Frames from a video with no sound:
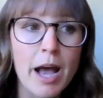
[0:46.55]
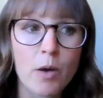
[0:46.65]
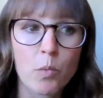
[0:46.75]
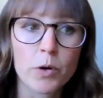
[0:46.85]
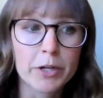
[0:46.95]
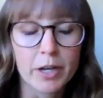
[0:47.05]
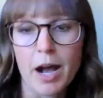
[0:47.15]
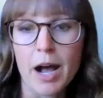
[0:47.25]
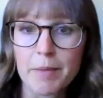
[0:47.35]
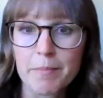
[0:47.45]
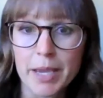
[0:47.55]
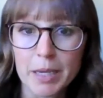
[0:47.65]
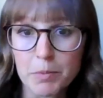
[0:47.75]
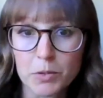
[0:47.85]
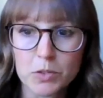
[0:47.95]
At work, I'm
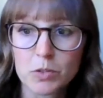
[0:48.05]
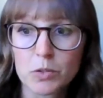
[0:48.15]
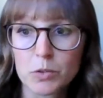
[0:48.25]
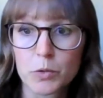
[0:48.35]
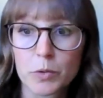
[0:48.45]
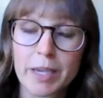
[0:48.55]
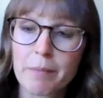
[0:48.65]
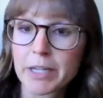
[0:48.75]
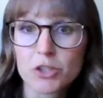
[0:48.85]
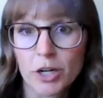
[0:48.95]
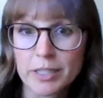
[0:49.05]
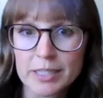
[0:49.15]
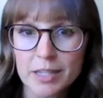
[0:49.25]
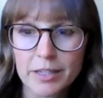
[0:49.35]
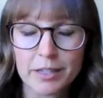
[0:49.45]
able to get my
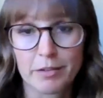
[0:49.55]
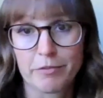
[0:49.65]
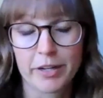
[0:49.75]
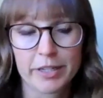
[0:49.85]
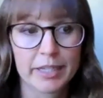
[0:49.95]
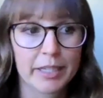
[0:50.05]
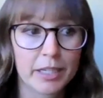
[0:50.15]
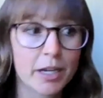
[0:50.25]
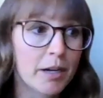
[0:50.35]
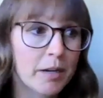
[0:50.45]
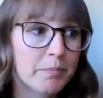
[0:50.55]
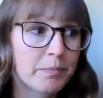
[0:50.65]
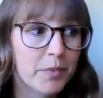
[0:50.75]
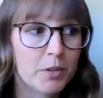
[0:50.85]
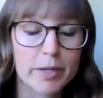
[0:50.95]
charting done in a very uh,
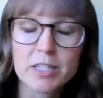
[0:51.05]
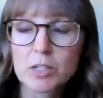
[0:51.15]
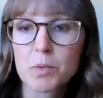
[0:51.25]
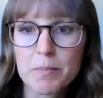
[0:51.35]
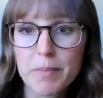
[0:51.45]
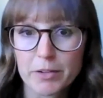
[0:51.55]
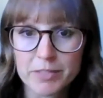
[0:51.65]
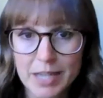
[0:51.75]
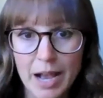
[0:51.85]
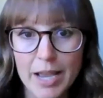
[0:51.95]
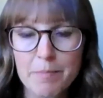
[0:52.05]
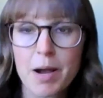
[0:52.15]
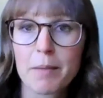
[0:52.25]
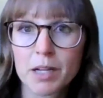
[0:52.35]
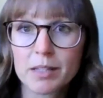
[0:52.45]
reasonable amount of time.
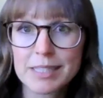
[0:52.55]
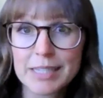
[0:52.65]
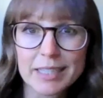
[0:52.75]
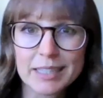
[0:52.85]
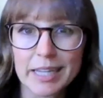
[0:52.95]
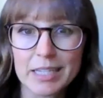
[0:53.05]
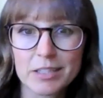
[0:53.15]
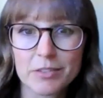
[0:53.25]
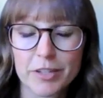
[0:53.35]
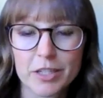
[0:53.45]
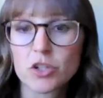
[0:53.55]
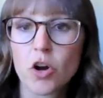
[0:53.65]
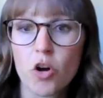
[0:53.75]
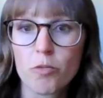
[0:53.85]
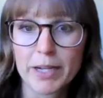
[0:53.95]
I'm not staying late to finish
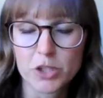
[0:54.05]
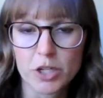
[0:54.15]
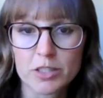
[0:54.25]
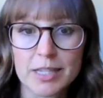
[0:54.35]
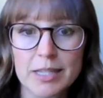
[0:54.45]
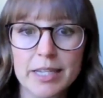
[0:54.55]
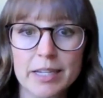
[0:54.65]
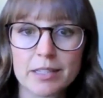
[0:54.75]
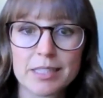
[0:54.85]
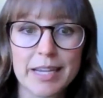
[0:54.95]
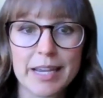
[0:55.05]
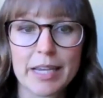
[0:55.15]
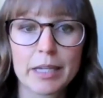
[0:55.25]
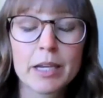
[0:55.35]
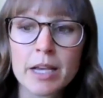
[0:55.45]
all my charts at the end of the
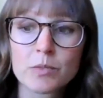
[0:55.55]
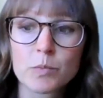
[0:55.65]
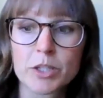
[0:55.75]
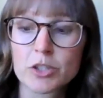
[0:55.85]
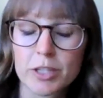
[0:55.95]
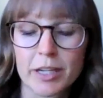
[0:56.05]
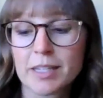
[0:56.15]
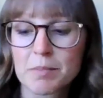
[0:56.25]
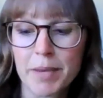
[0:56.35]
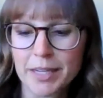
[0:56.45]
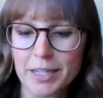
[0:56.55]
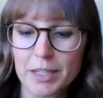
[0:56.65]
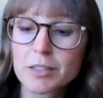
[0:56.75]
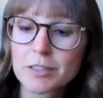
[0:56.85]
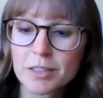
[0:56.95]
day which has made it